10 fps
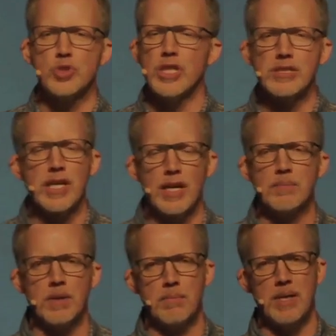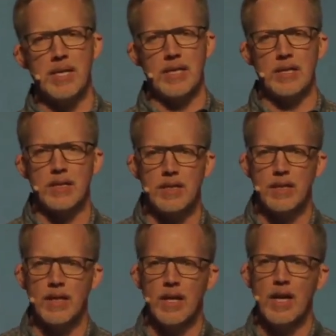you'll just come to me,
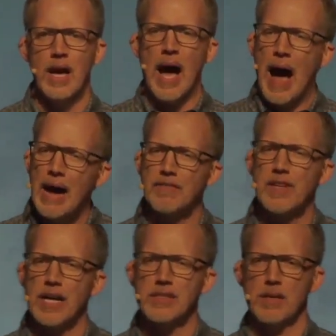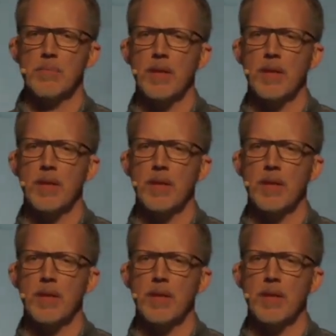I've got